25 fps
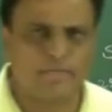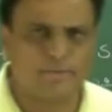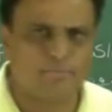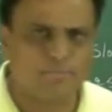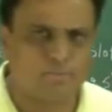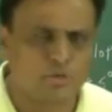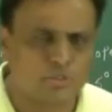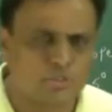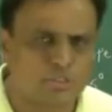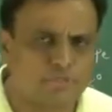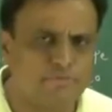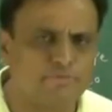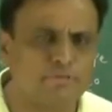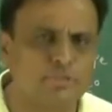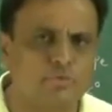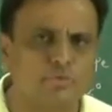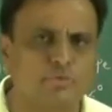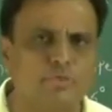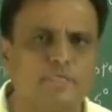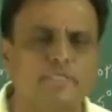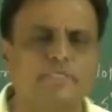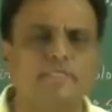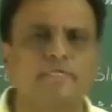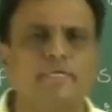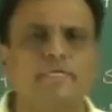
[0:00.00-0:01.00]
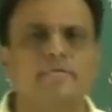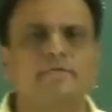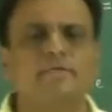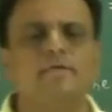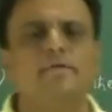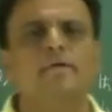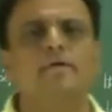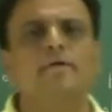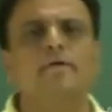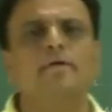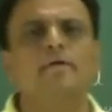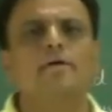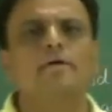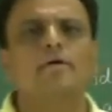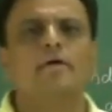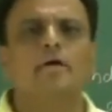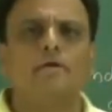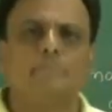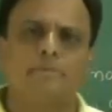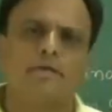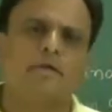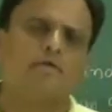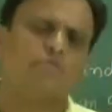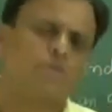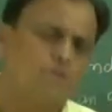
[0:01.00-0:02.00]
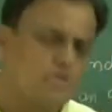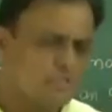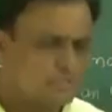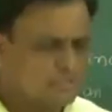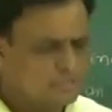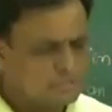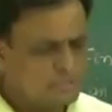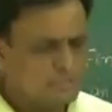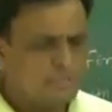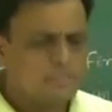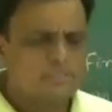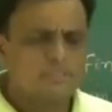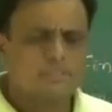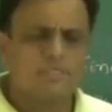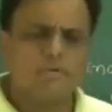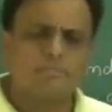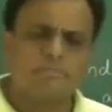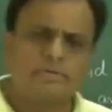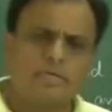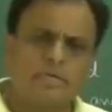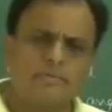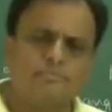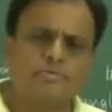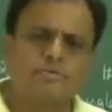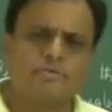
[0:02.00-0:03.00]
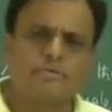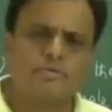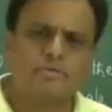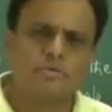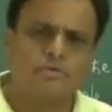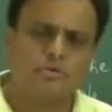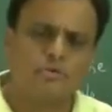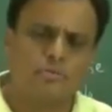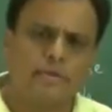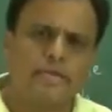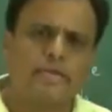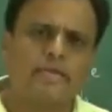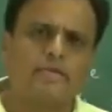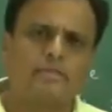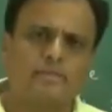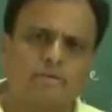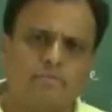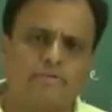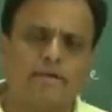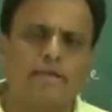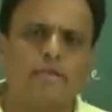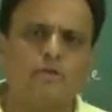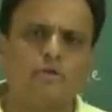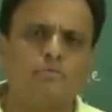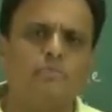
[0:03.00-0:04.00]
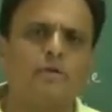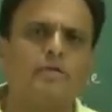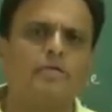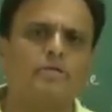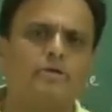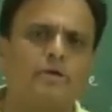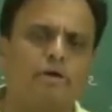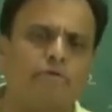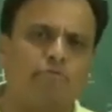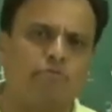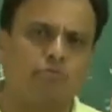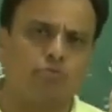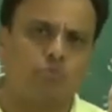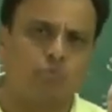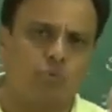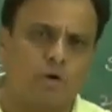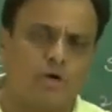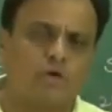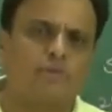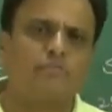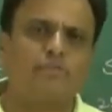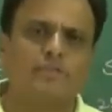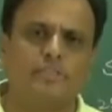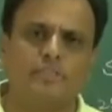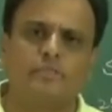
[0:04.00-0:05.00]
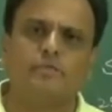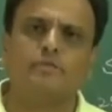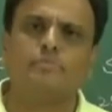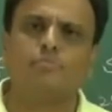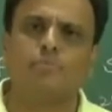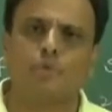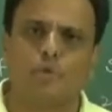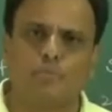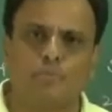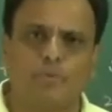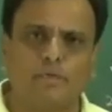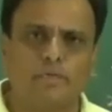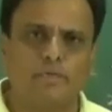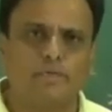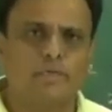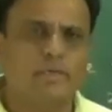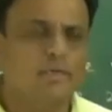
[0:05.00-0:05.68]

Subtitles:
most of the students they commit, of course sometimes you may get the value, but you have to work with properly.